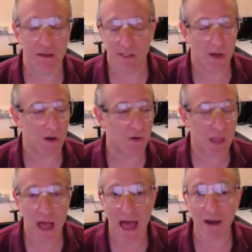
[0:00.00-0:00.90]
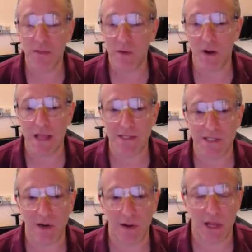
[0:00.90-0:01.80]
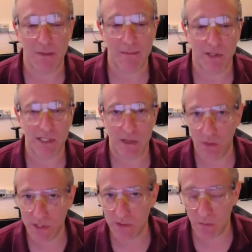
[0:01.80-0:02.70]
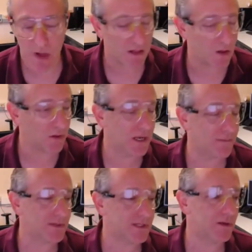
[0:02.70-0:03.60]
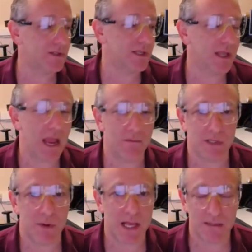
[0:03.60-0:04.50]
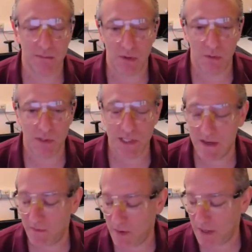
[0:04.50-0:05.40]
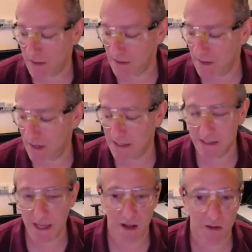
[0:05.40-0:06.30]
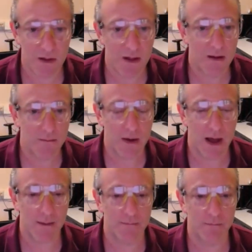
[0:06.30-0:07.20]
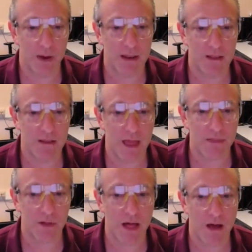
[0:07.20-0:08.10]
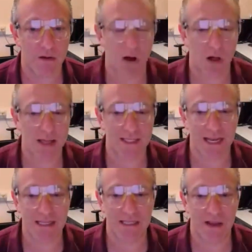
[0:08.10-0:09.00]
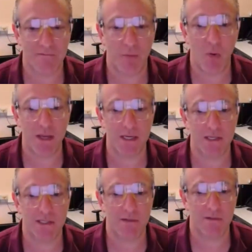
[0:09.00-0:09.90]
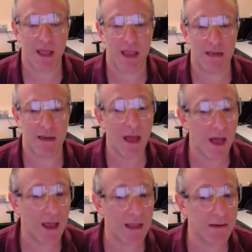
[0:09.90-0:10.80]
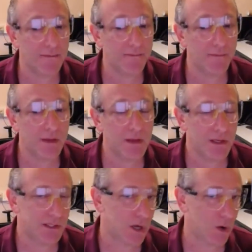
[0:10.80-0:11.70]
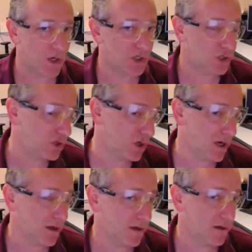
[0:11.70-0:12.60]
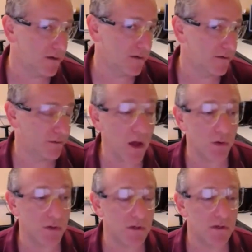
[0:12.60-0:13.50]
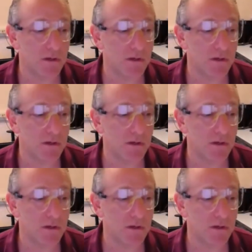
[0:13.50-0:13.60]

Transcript: So yeah, I don't think we're necessarily going to be able to see. We'll I'll hold it up as close to the camera as possible, and we'll see if we can and tell. Um, but ethyl alcohol has a density of 0.789, so it should float,